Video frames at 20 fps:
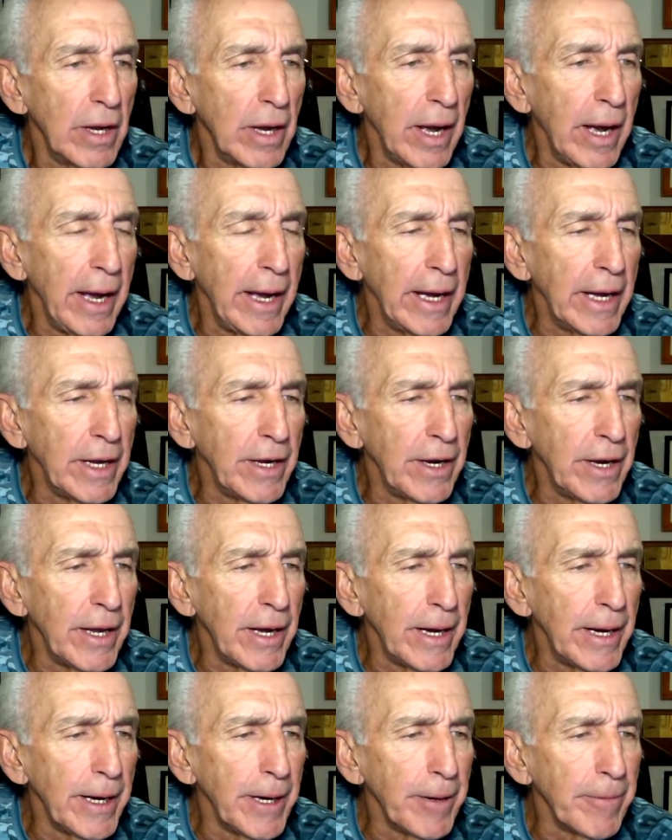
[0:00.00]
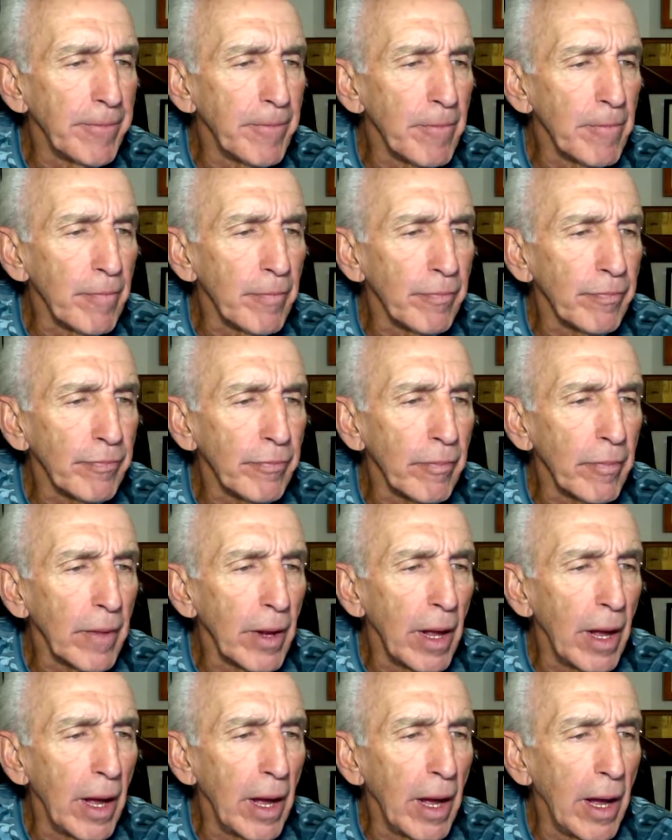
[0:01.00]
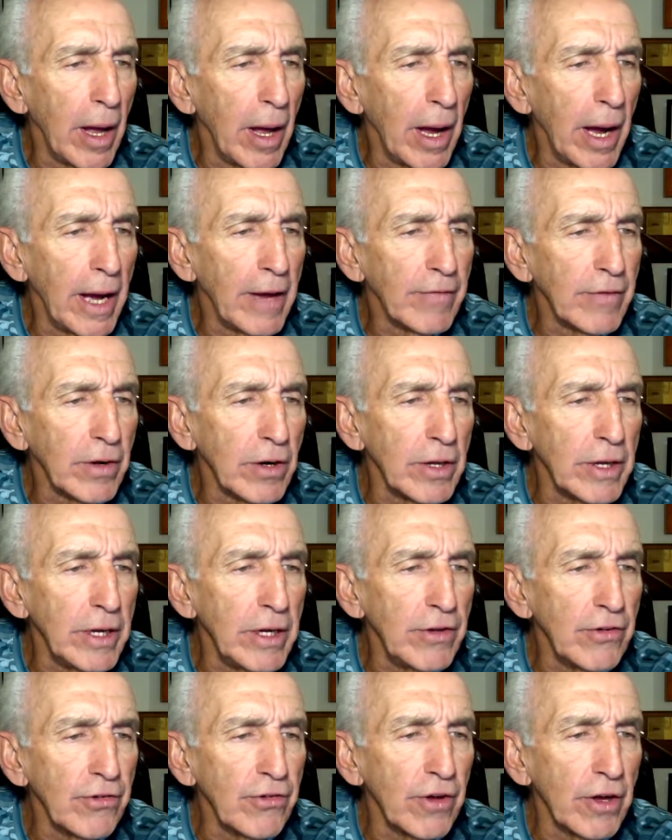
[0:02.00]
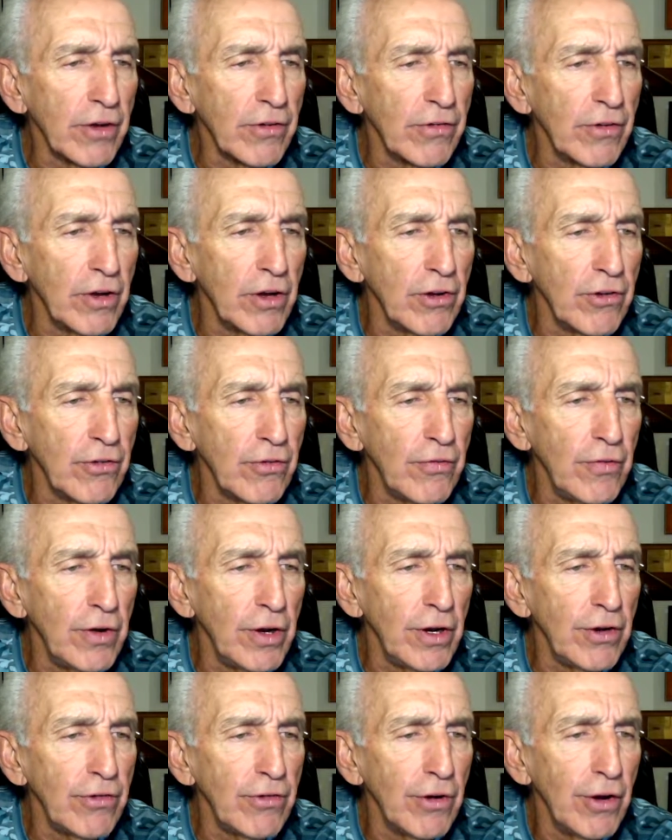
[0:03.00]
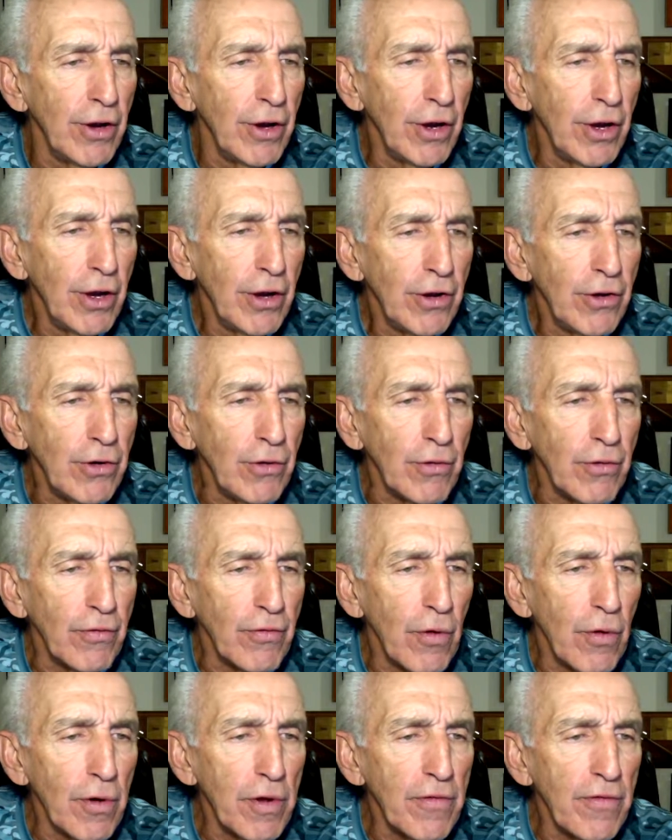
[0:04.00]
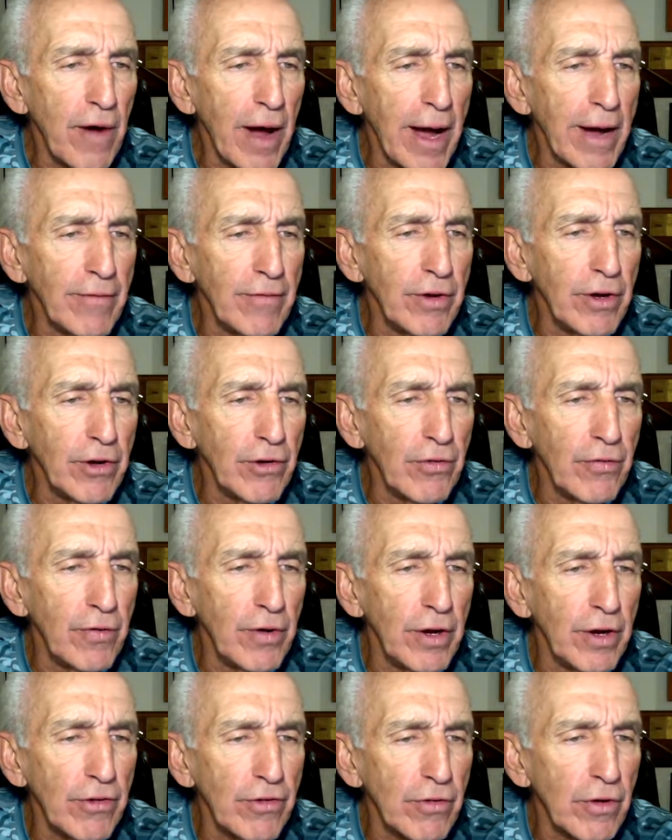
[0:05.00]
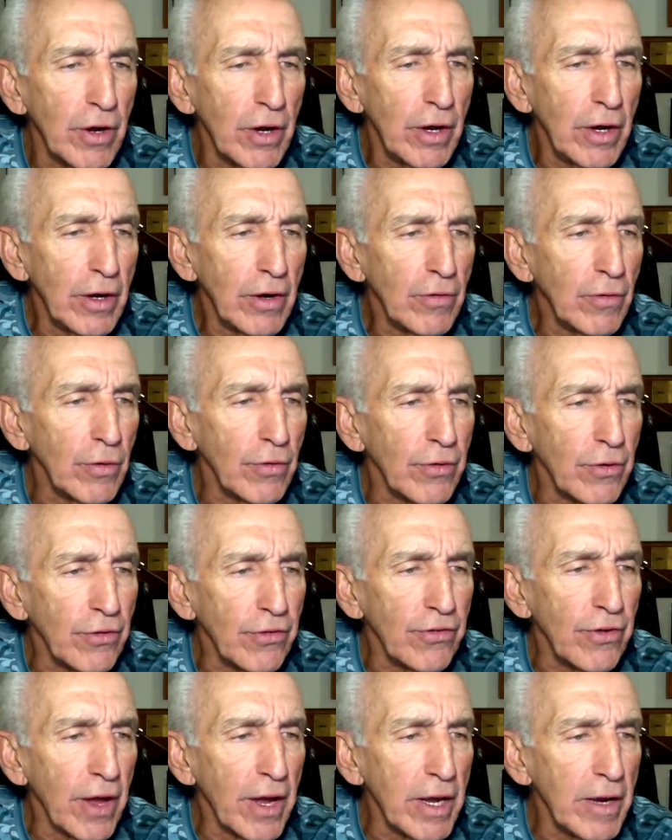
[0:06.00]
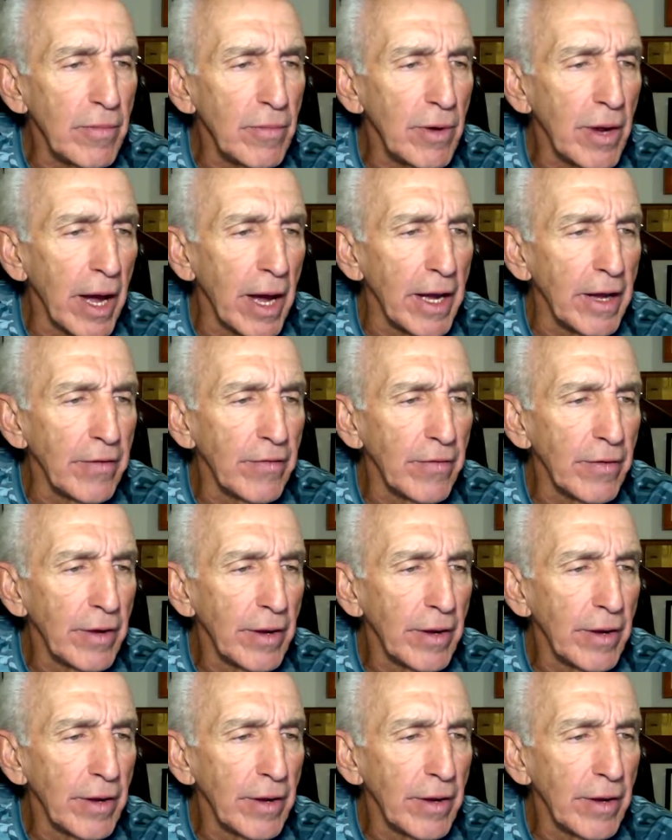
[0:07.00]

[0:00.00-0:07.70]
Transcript: And I've cleaned 6-inch fish to 45-inch fish with the same knife.